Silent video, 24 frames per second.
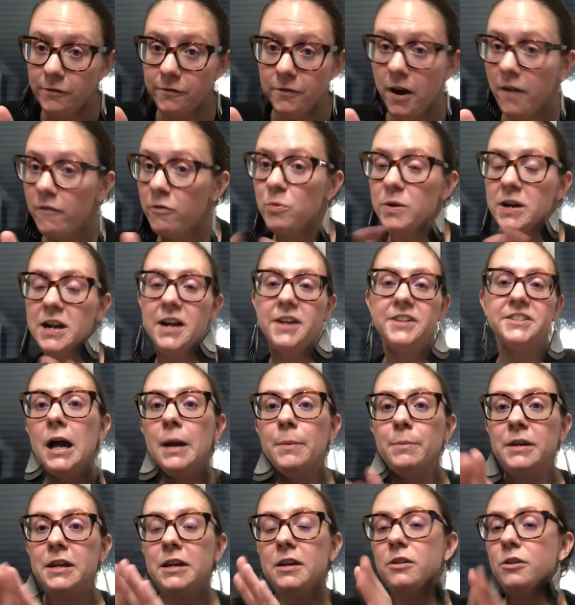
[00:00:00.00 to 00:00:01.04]
for everyone else.
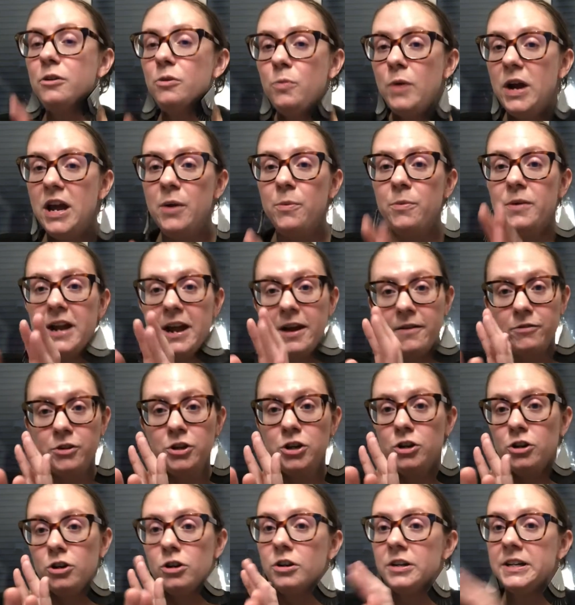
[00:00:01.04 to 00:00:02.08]
Either way, whatever
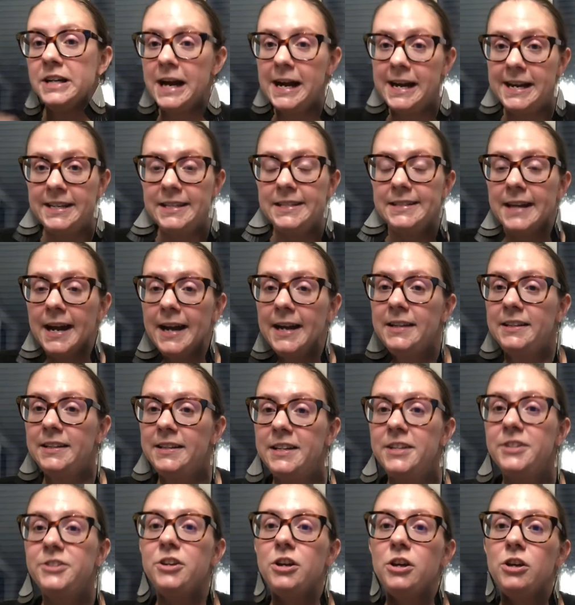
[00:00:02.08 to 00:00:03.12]
your diet style
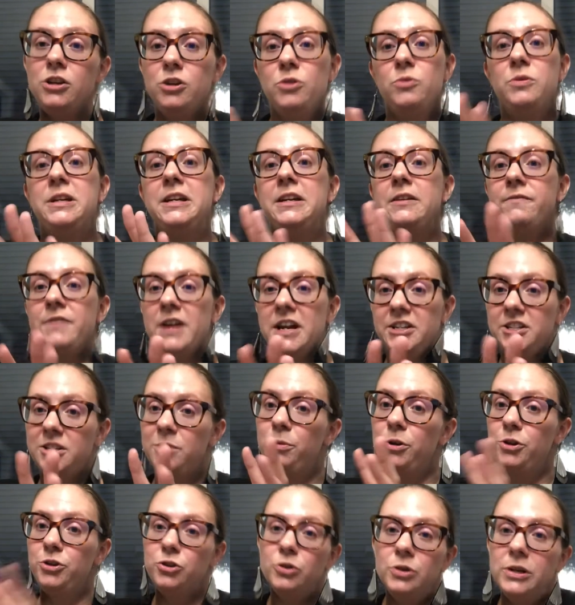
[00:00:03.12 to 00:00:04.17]
is, you need
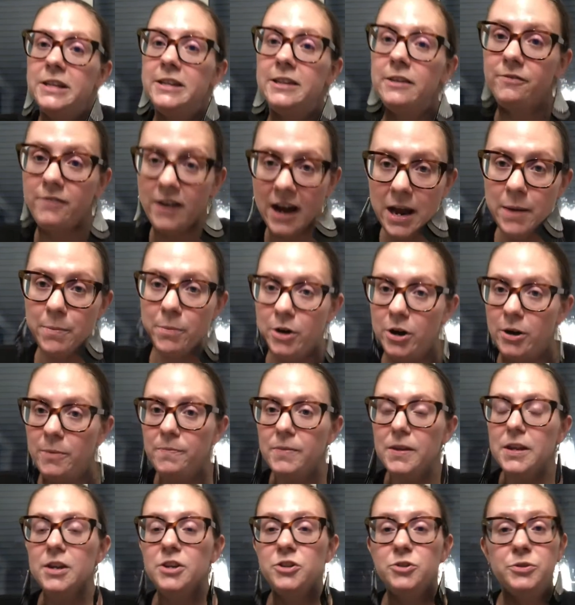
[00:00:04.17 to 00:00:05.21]
vegetables, you need the fiber.
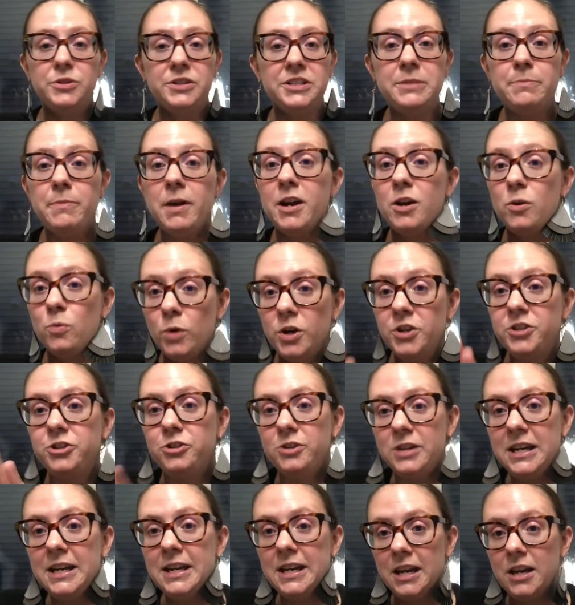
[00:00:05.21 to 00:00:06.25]
So it doesn't matter what
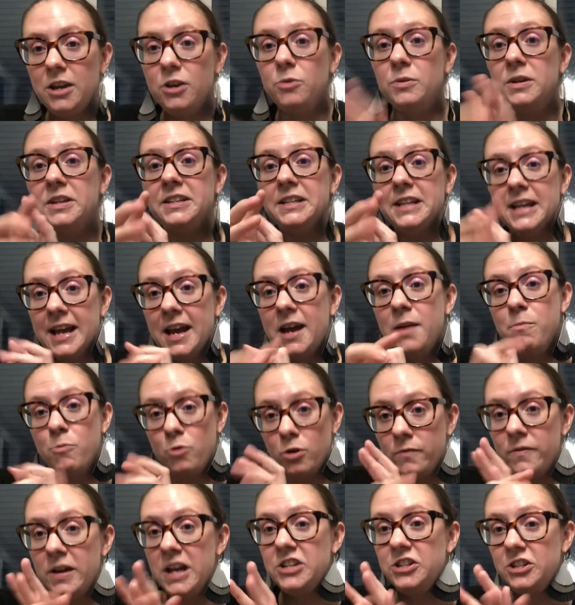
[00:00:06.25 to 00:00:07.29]
you're eating, you need to add
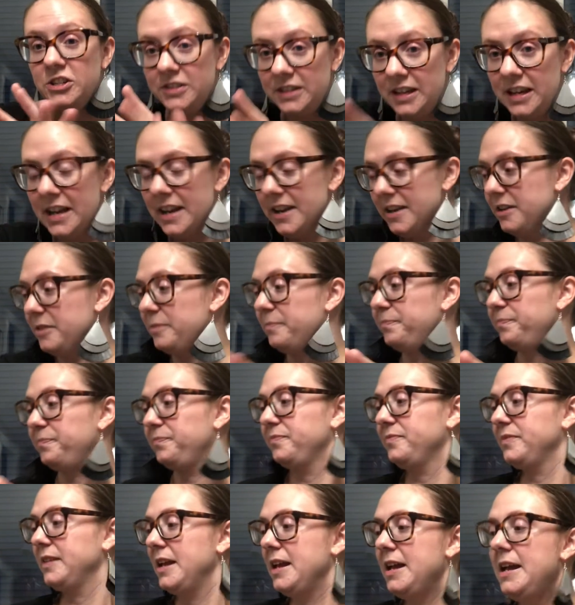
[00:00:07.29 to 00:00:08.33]
more veggies in.
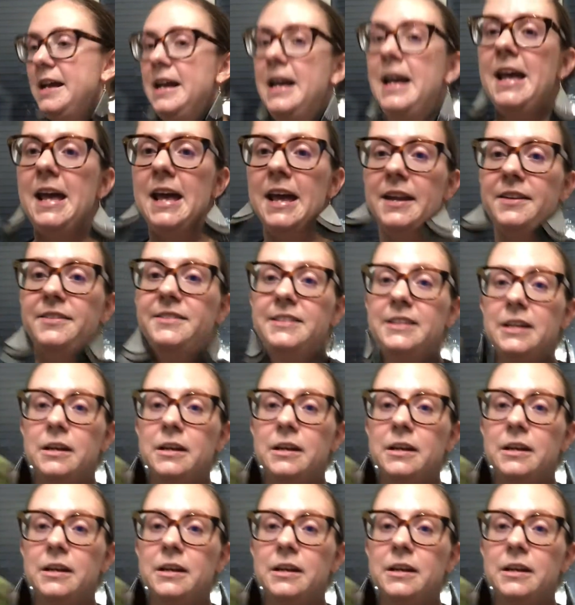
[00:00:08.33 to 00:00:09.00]
And